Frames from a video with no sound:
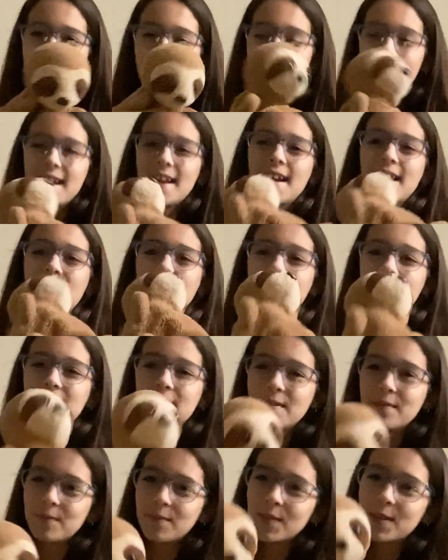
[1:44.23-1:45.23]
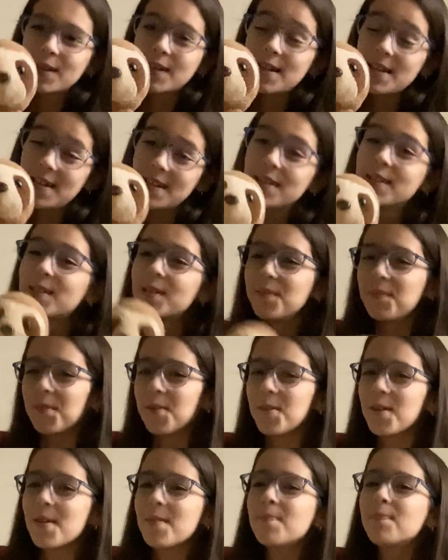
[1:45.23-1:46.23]
And we're gonna
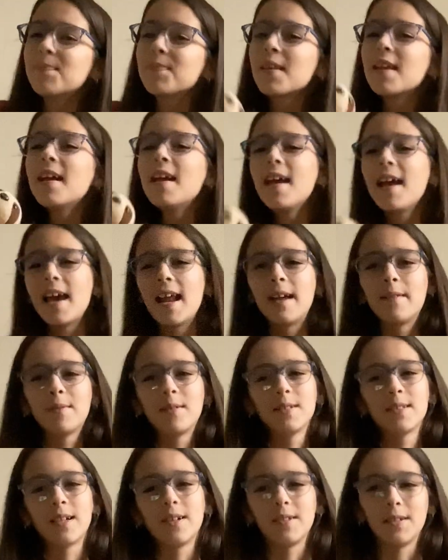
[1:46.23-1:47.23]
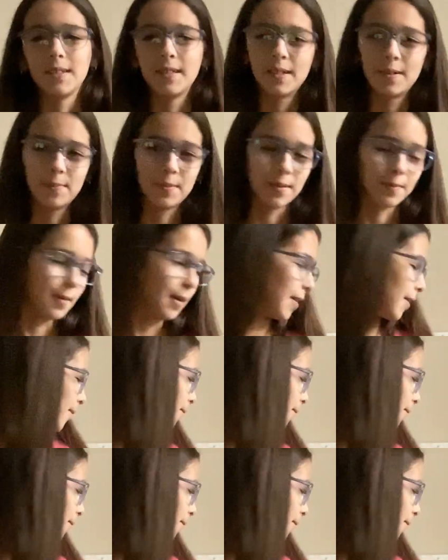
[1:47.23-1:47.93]
interview him. And I'm gonna tell you a little bit about